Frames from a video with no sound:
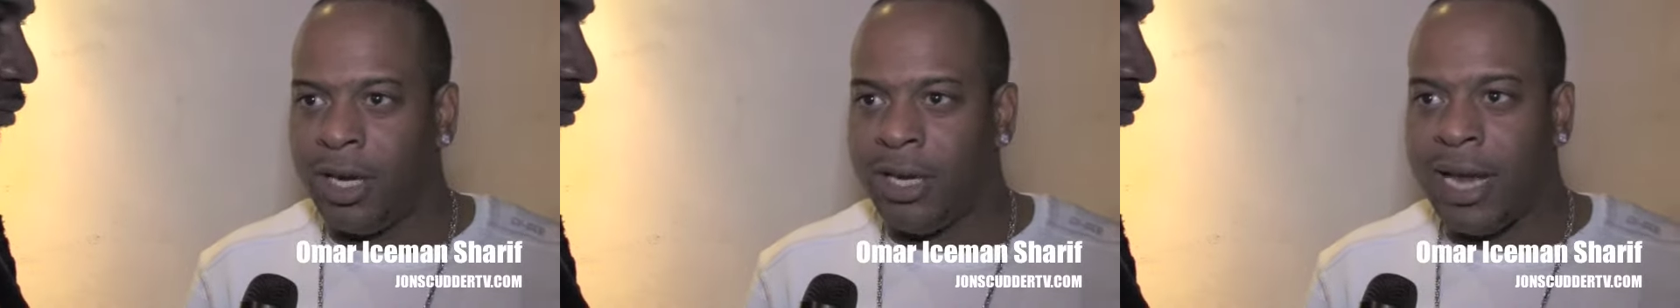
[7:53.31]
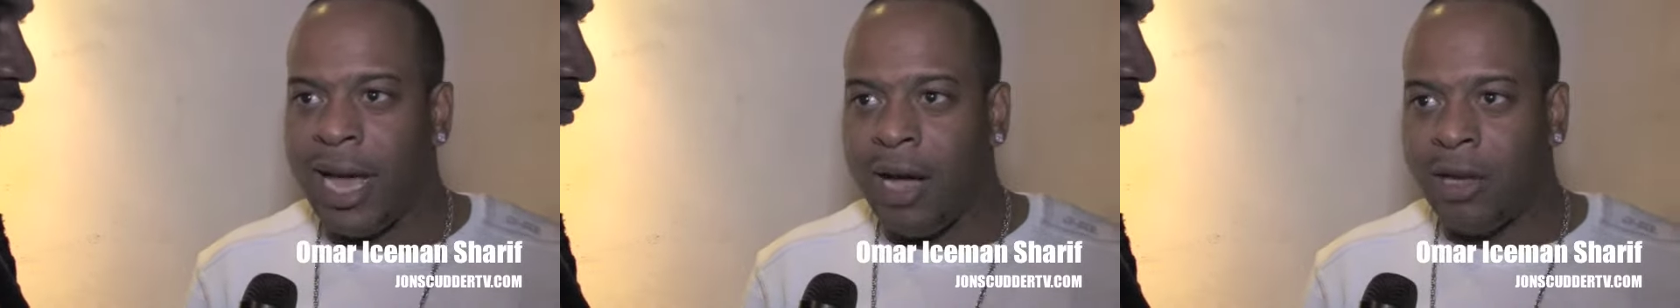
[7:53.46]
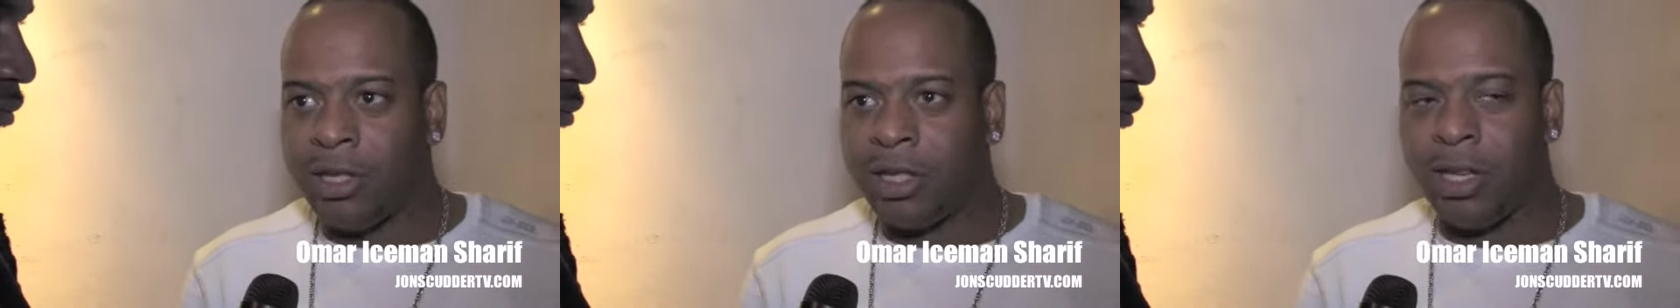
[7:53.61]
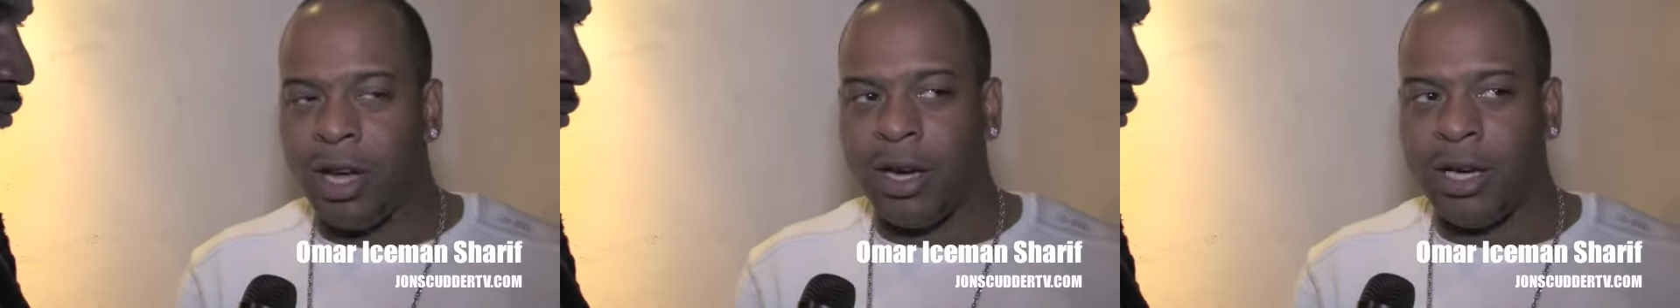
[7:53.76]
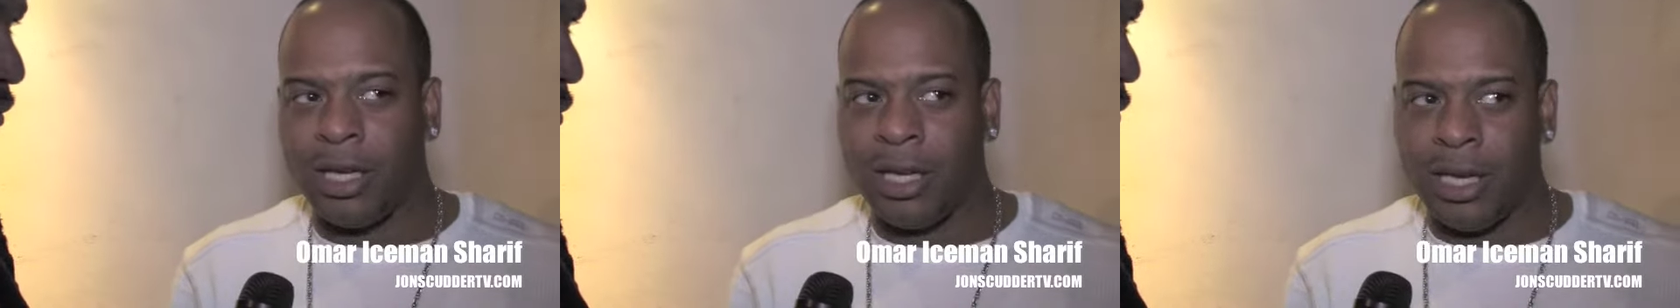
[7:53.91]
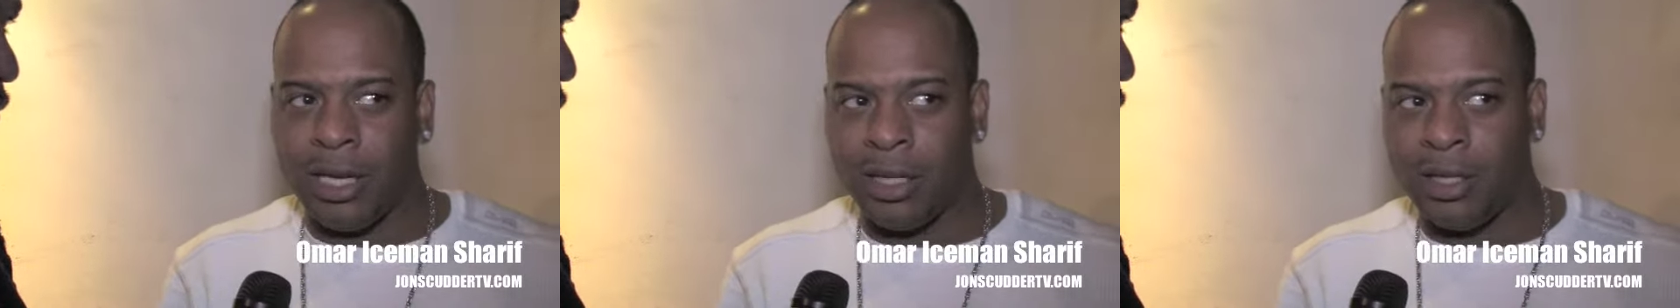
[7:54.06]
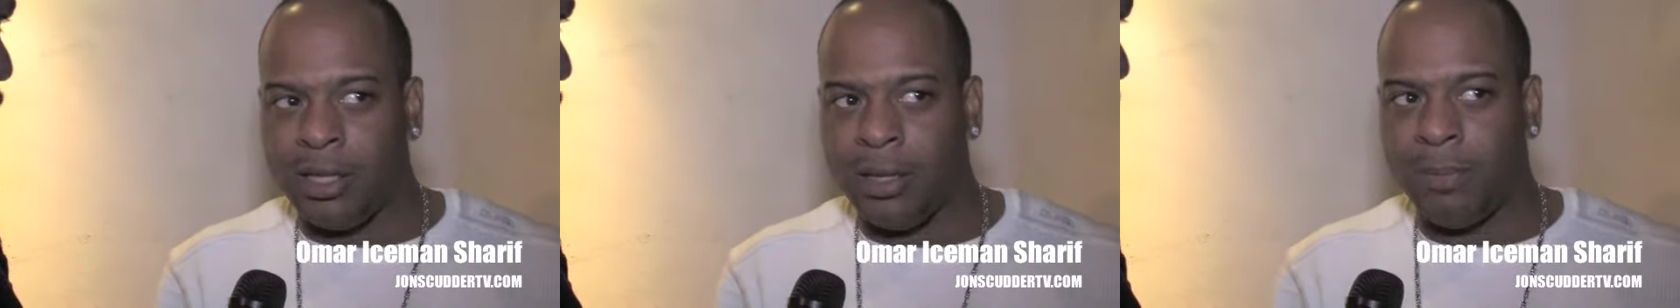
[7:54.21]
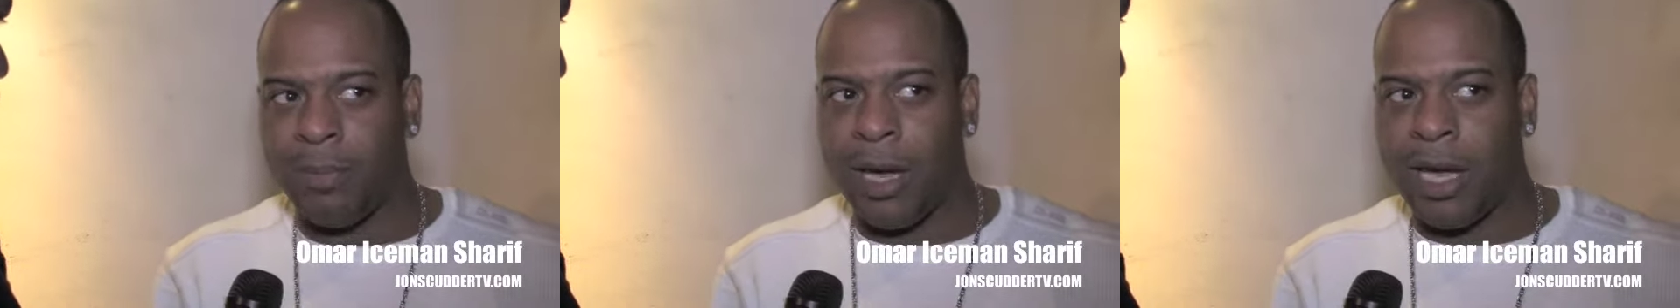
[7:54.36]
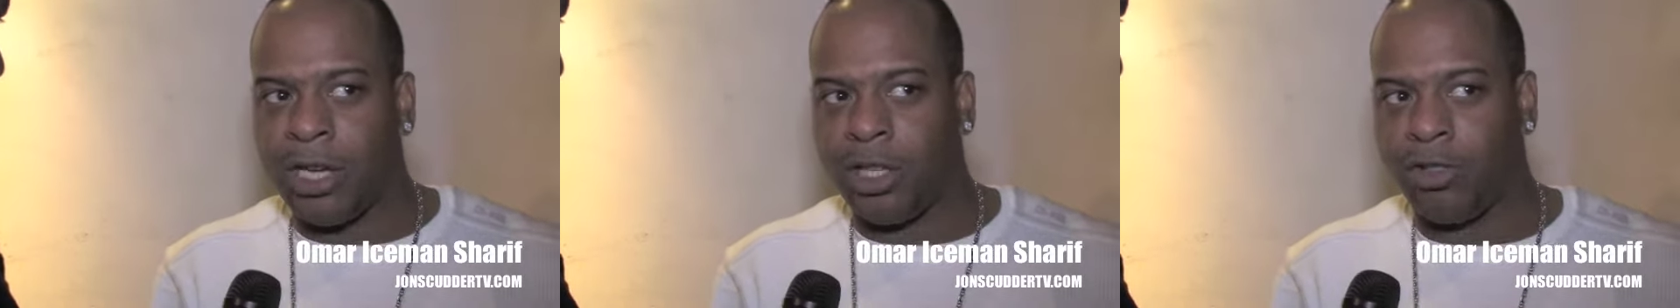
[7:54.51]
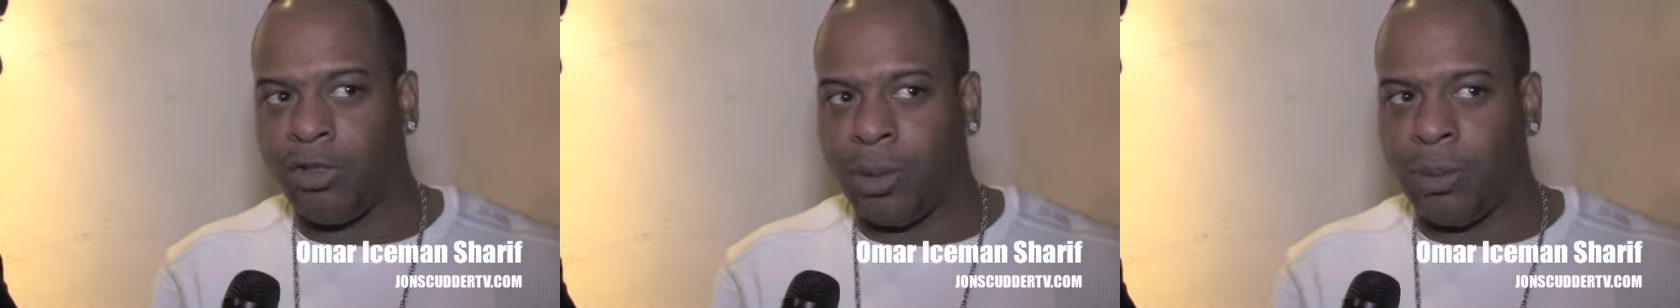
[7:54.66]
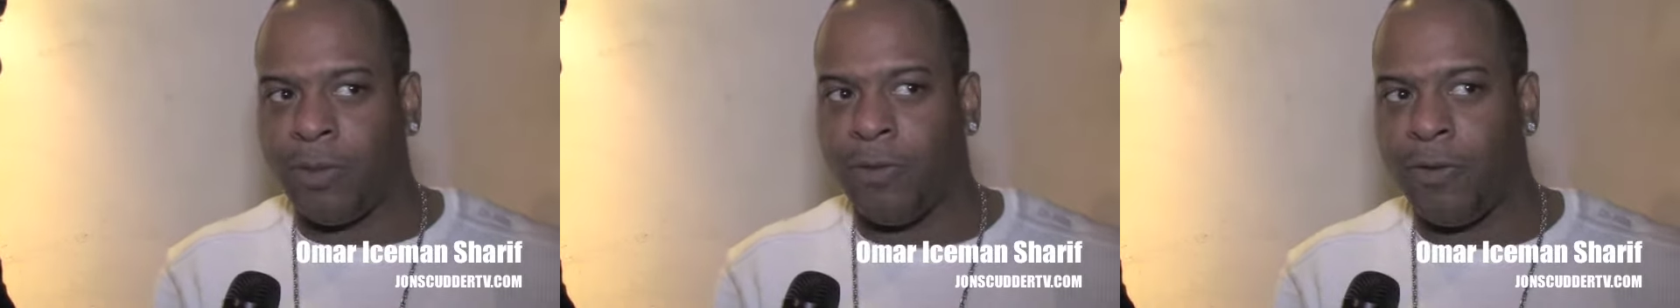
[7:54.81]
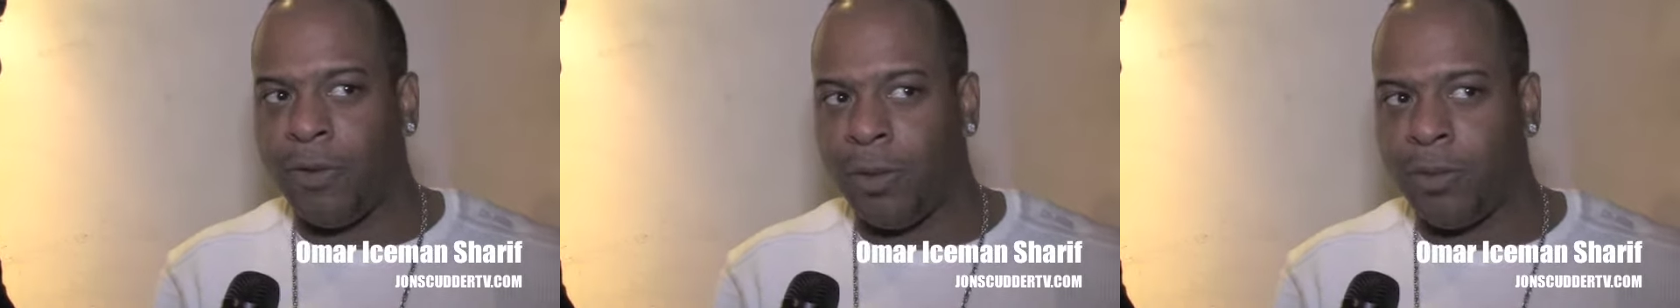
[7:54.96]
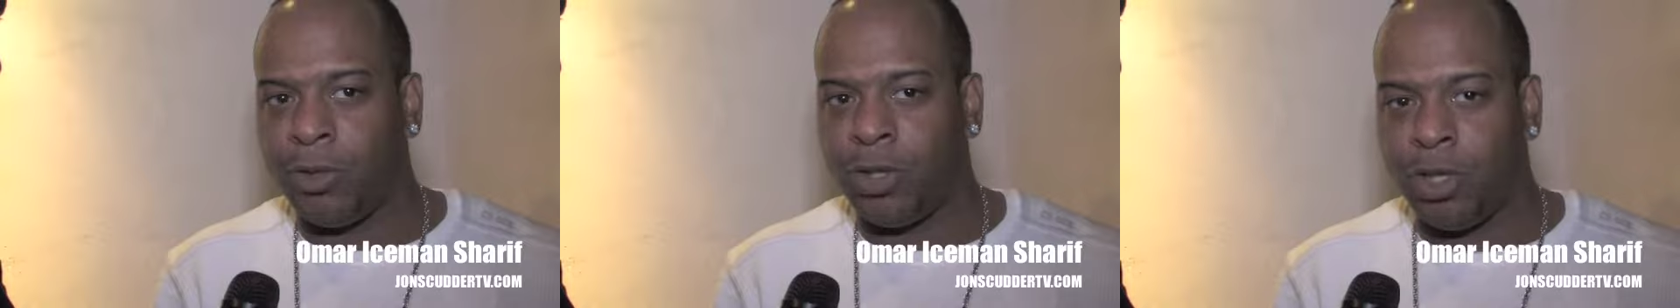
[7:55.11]
And now it's starting to get into mainstream
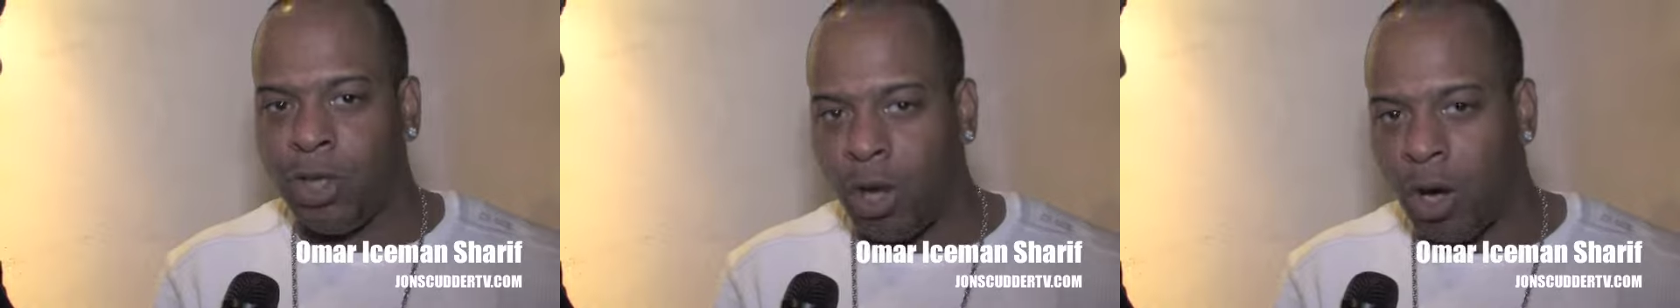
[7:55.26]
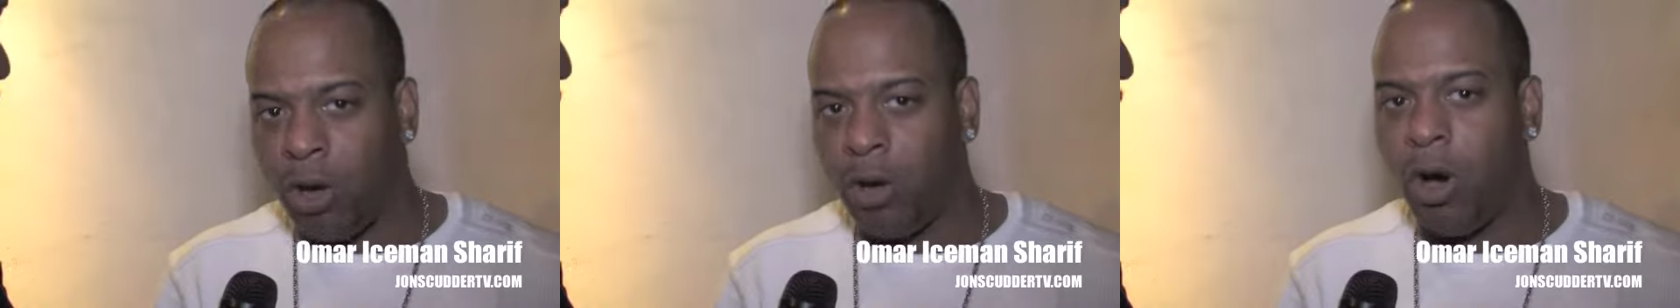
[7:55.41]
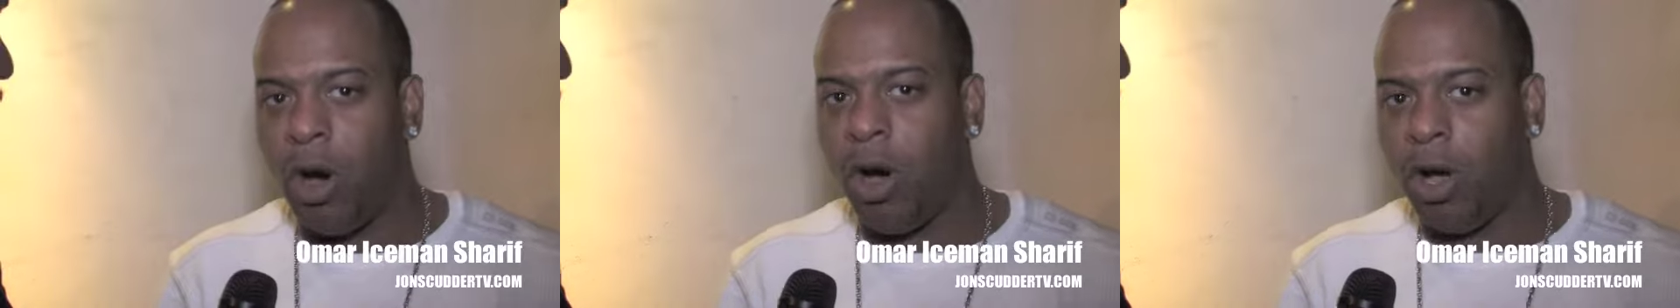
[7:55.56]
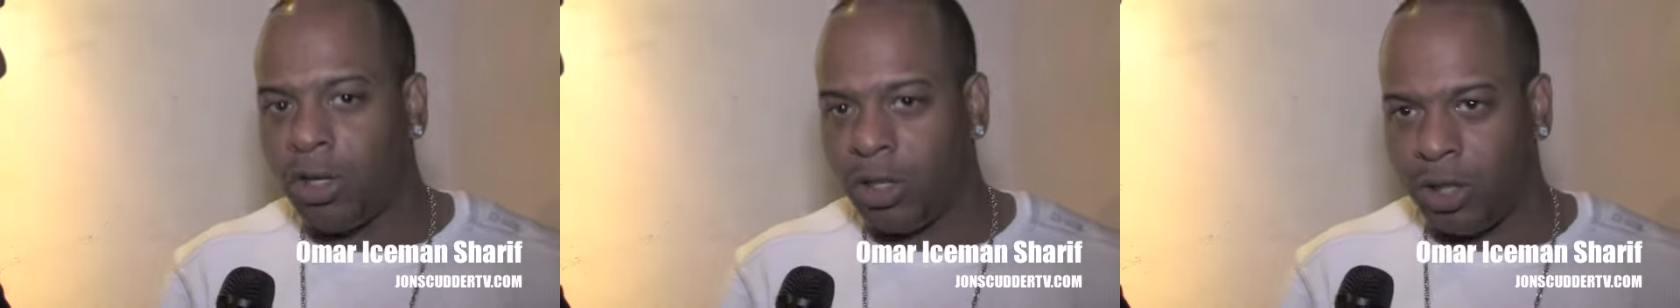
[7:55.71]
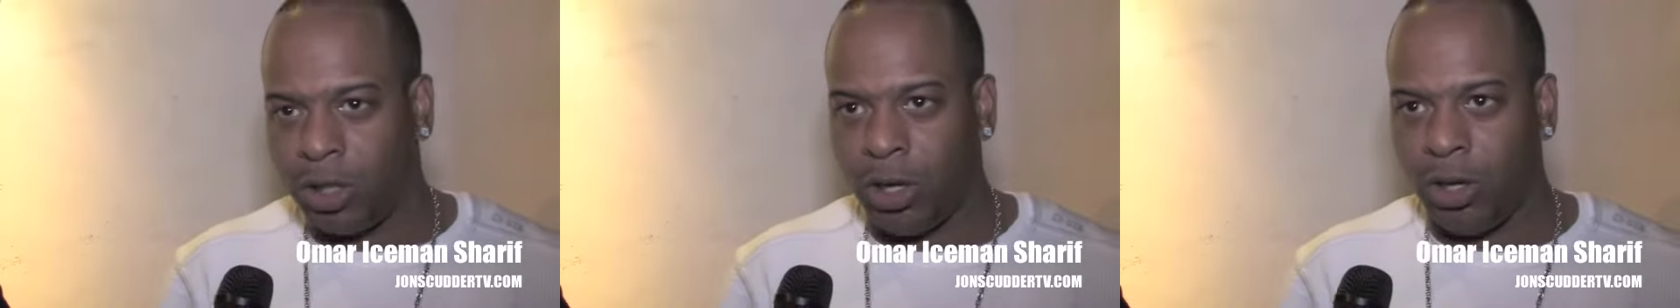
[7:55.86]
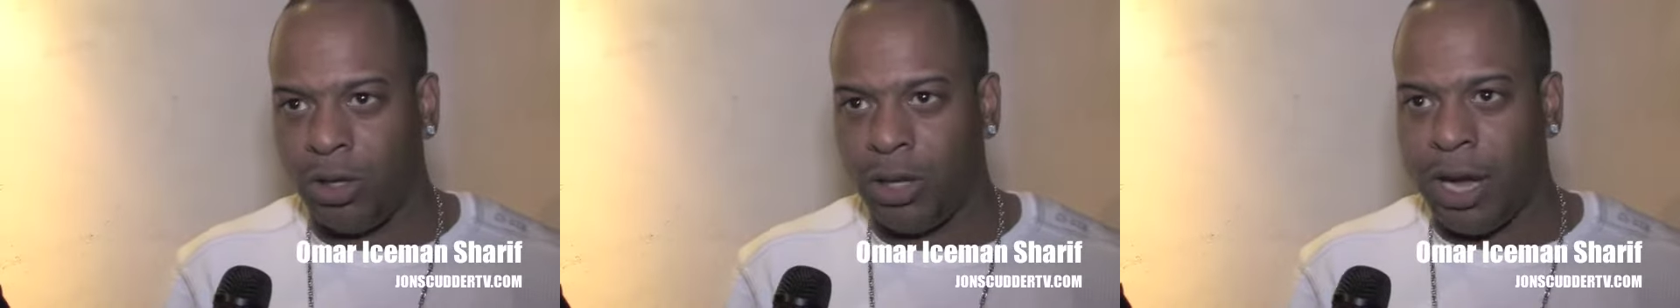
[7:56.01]
films though, also,